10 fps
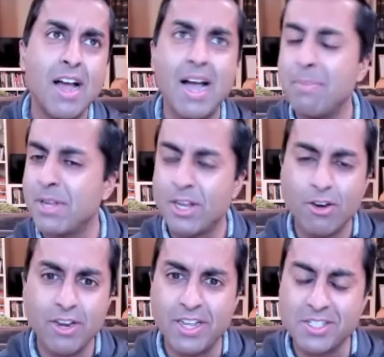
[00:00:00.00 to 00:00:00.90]
I'm
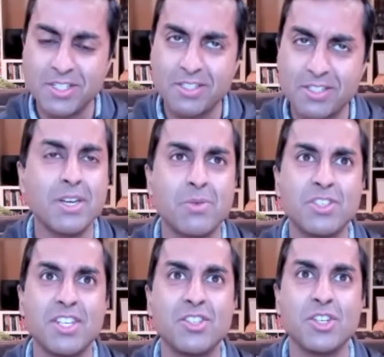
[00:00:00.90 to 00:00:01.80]
curious, was
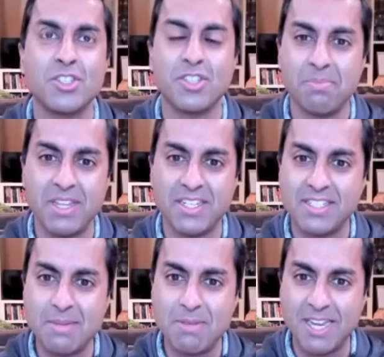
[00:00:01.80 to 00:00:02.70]
this just something
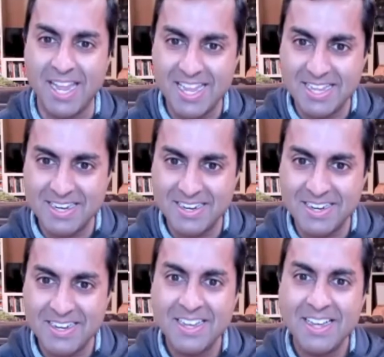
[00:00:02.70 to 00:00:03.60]
seeping
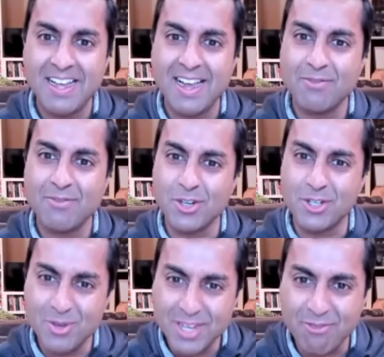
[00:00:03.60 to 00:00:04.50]
in after
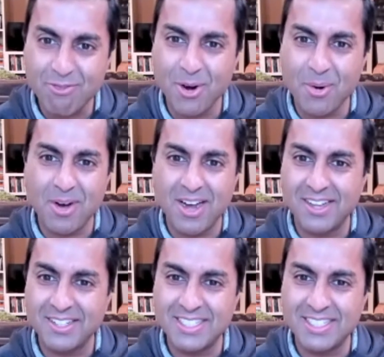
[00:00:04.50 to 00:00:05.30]
doing it for a while?